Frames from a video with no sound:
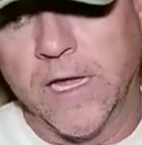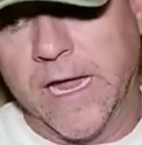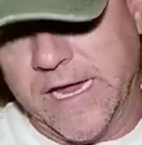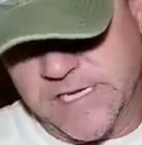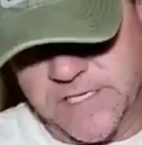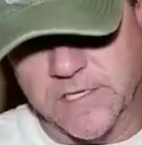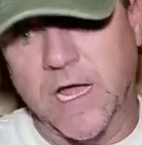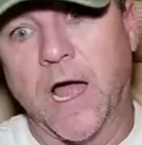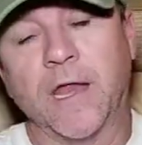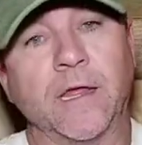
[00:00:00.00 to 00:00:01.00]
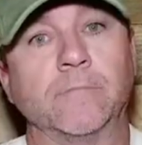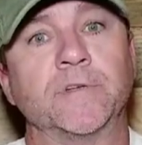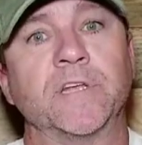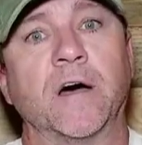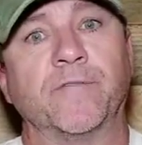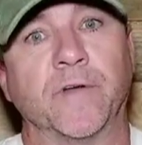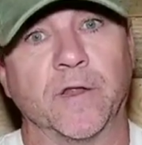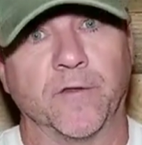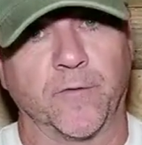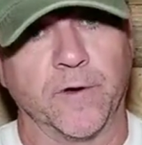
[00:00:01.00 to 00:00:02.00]
he's got himself a
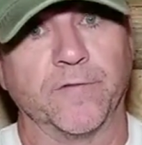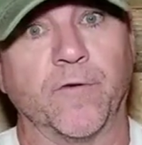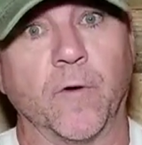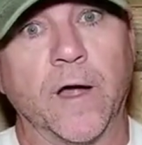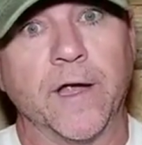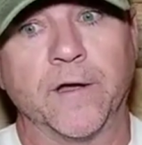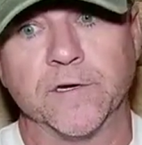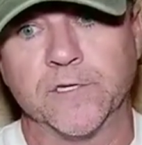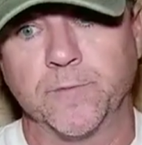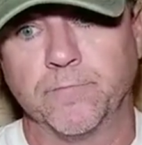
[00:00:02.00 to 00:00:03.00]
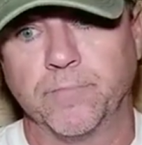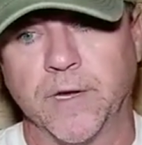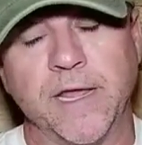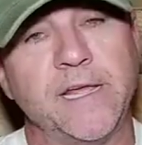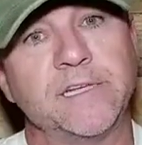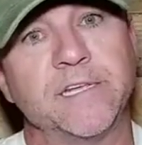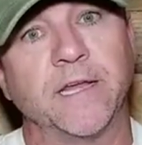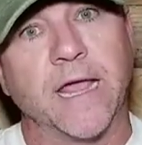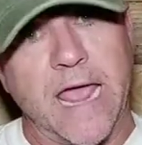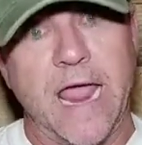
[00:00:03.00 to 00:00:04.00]
little three or four acres, but he's
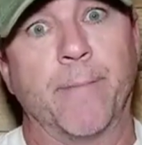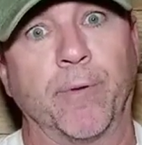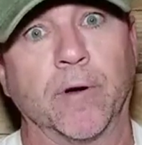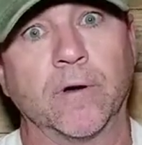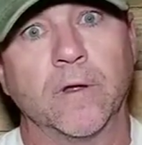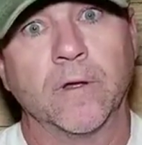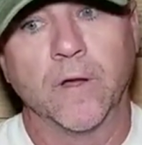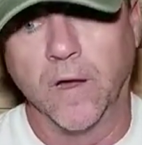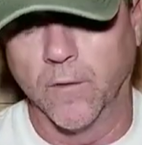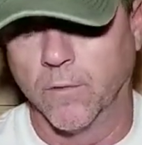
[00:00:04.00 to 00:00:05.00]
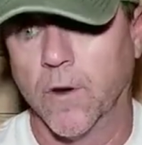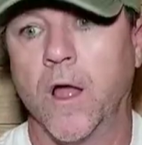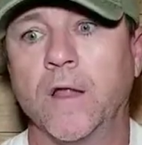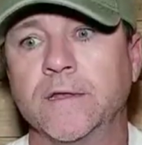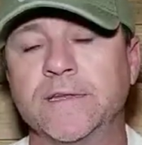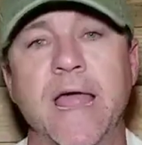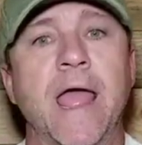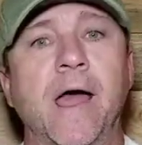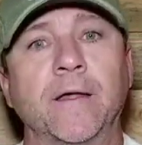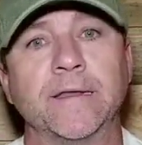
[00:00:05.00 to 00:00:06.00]
in a camper, a run
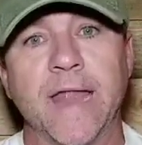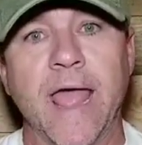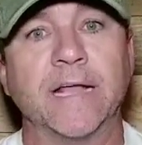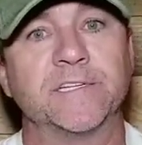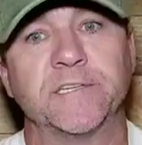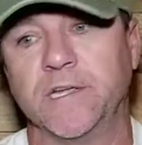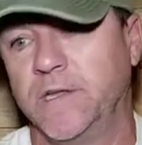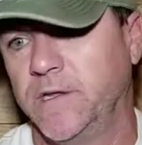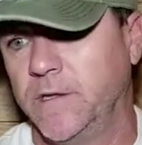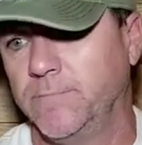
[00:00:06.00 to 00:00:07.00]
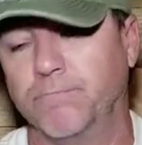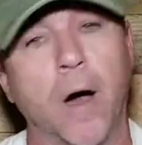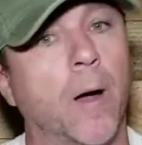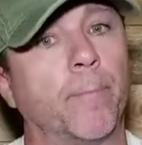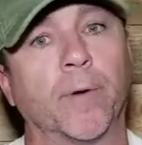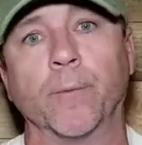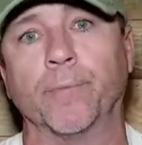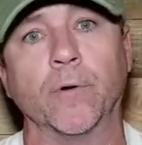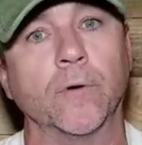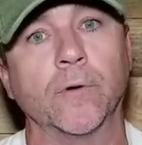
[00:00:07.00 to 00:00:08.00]
down, nasty bumper
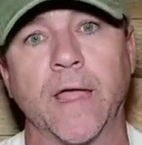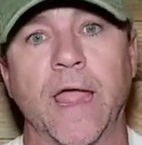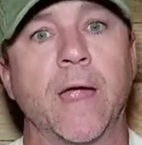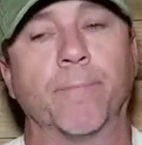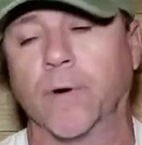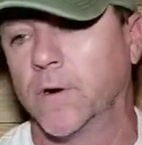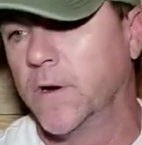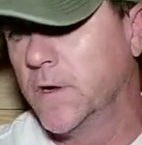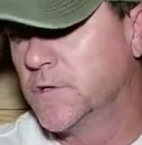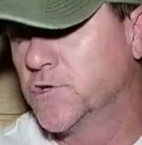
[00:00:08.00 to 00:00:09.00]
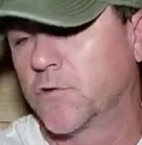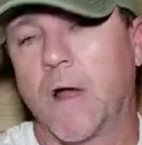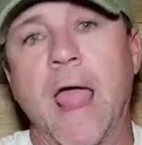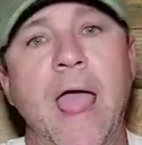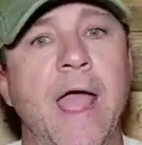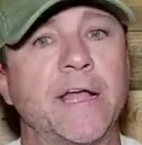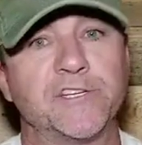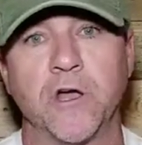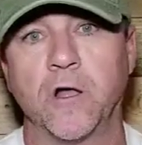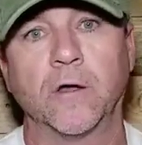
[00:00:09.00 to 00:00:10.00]
pull camper,
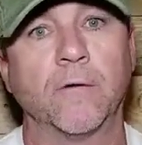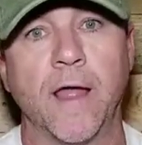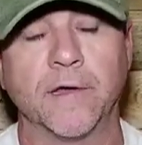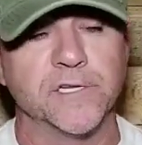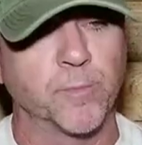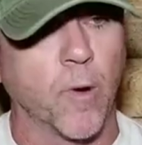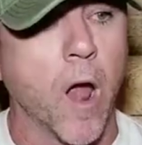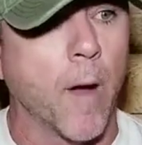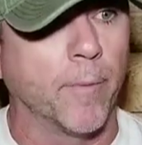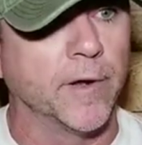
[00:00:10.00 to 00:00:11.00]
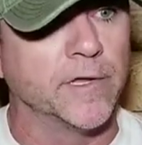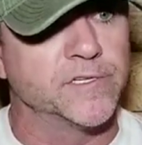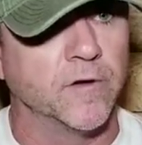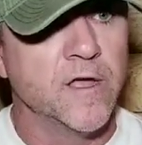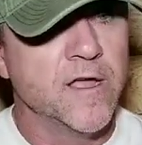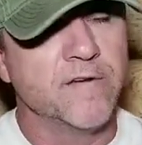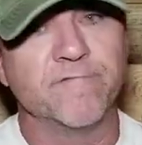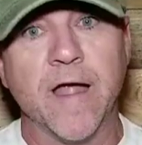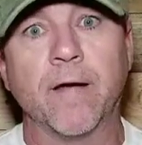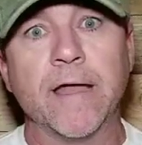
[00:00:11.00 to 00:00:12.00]
trash all around his property. So,
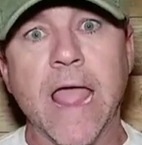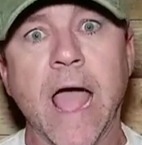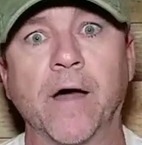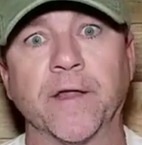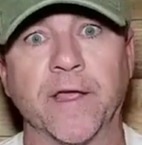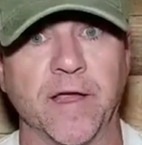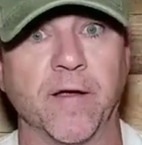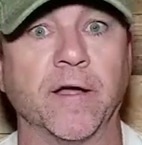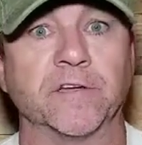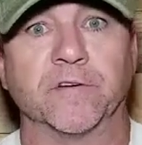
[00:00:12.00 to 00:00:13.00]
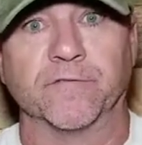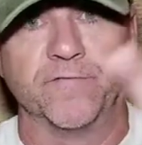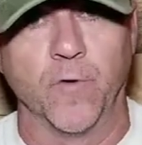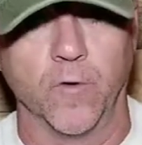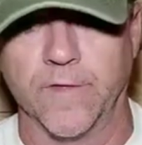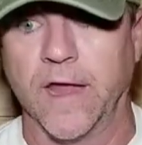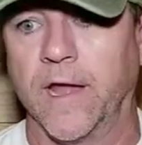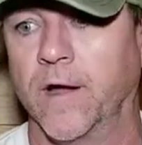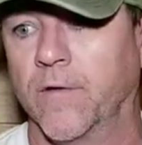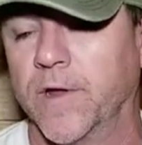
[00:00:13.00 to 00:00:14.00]
very out of character for that
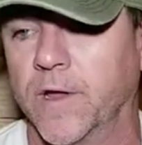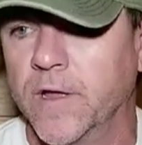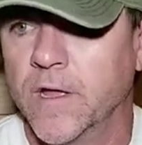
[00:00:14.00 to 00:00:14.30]
area.